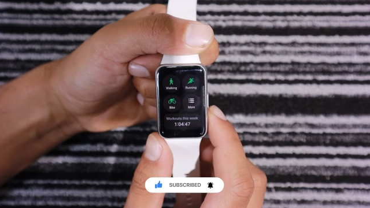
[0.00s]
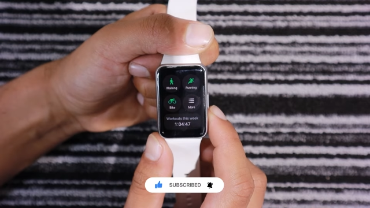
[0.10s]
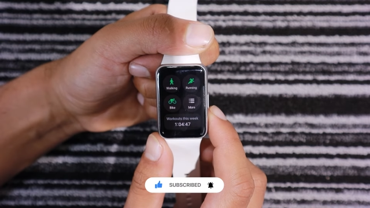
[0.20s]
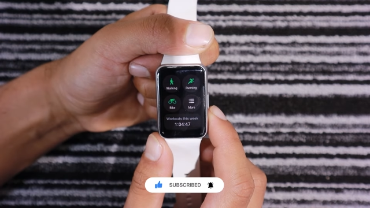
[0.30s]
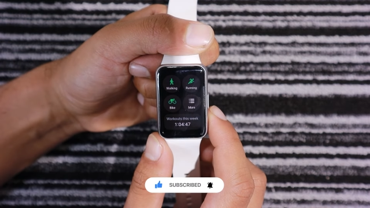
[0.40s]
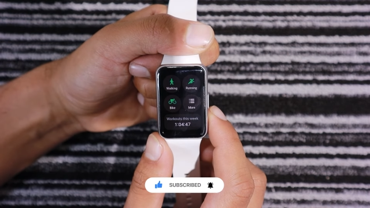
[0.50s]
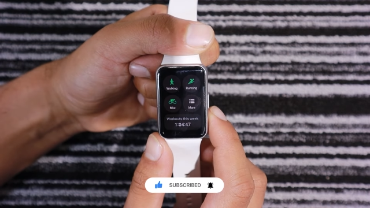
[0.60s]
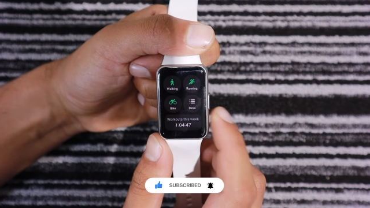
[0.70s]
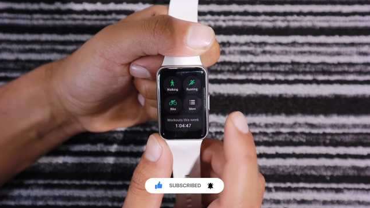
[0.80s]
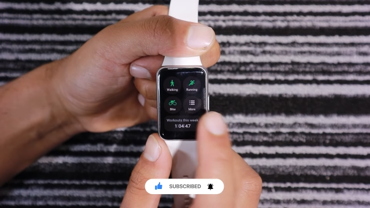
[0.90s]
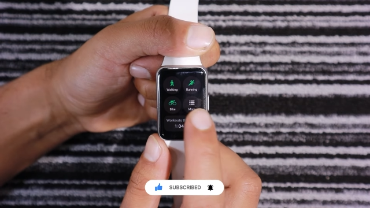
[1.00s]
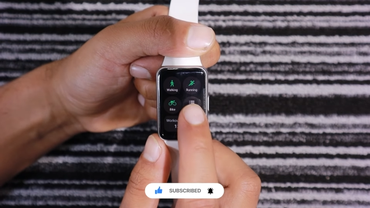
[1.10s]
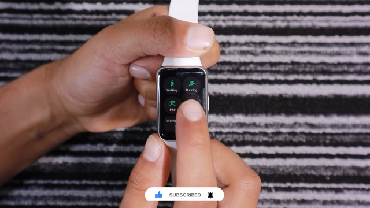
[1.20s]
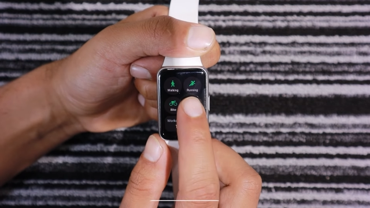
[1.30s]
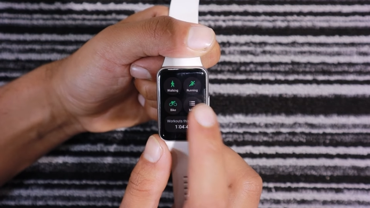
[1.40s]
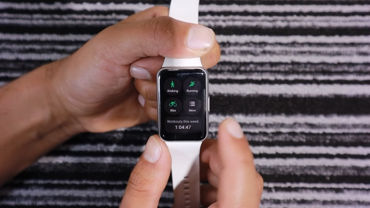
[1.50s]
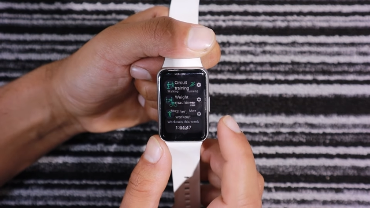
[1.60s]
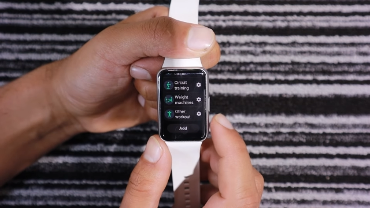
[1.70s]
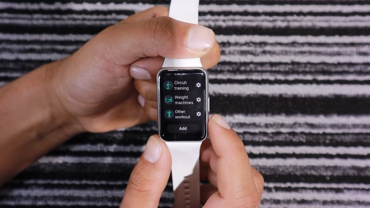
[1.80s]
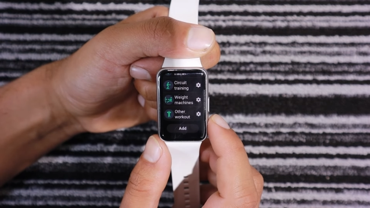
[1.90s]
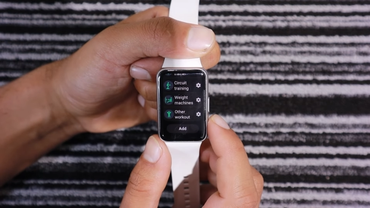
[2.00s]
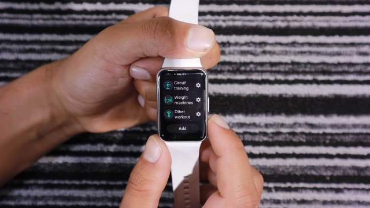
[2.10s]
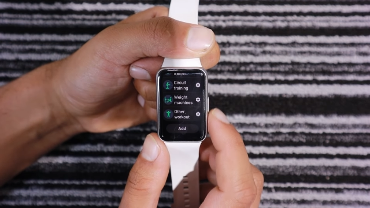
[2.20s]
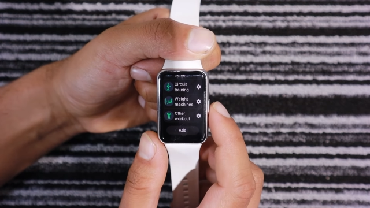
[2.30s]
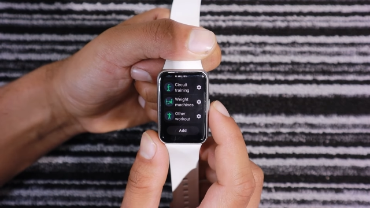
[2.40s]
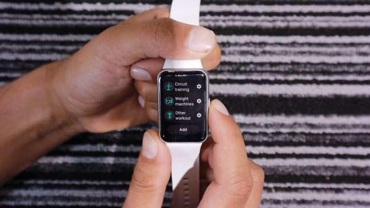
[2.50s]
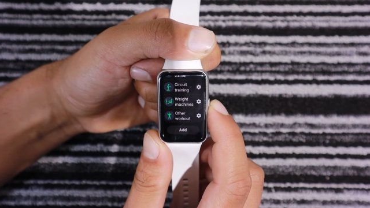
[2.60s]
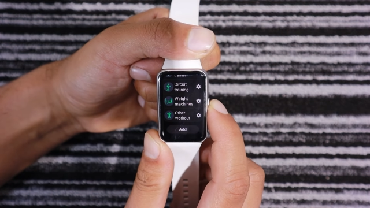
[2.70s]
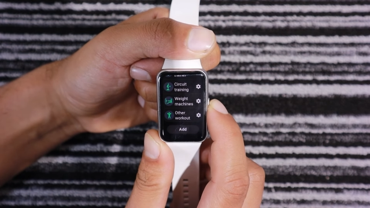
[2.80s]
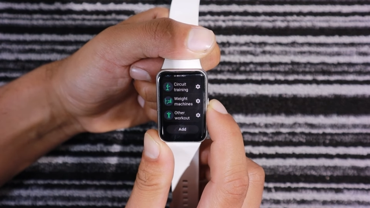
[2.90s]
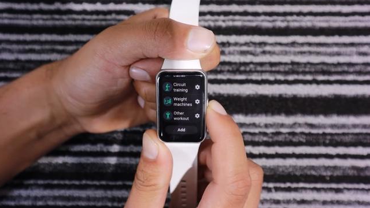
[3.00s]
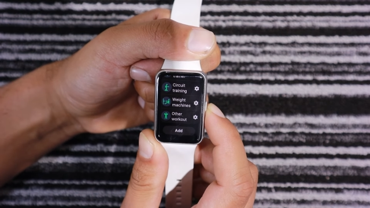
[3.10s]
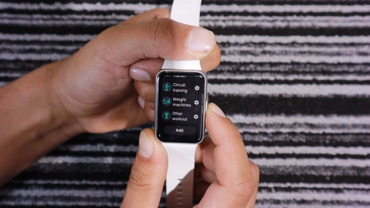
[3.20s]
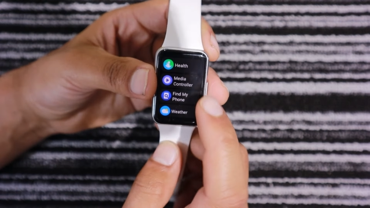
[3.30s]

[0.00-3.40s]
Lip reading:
(no speaker visible)